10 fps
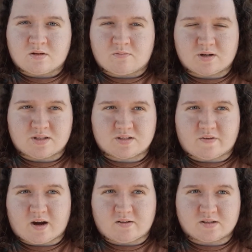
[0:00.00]
with this
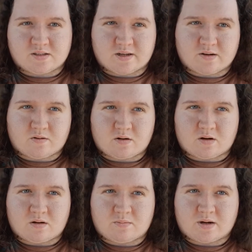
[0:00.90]
virus thing going
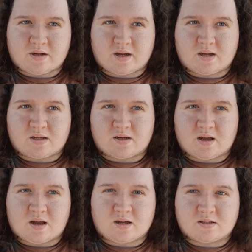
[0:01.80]
on, my dad
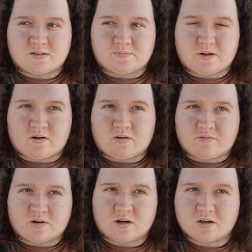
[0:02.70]
has been off
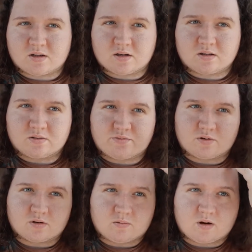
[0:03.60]
work
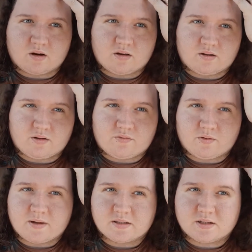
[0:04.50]
for quite a few
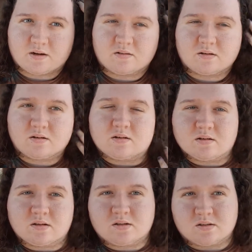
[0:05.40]
weeks now.
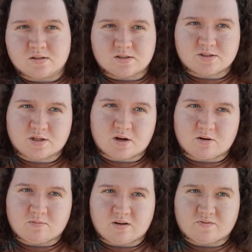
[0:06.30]
So
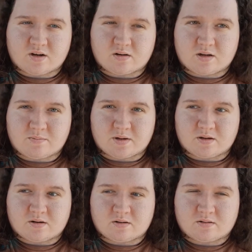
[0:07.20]
we've literally
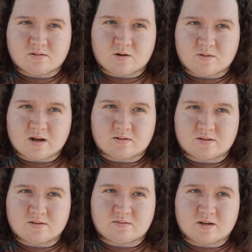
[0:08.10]
been going out
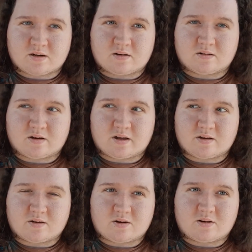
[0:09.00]
there like
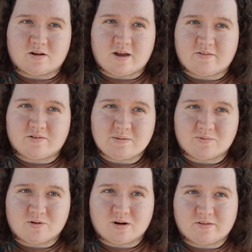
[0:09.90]
every
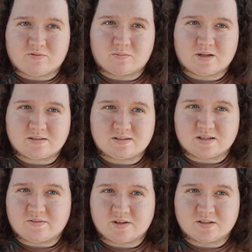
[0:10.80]
morning from like
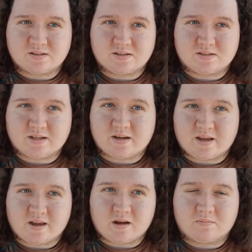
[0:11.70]
7 to 10
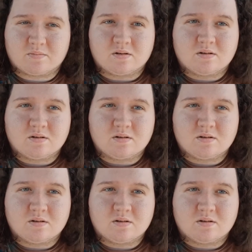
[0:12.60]
a.m.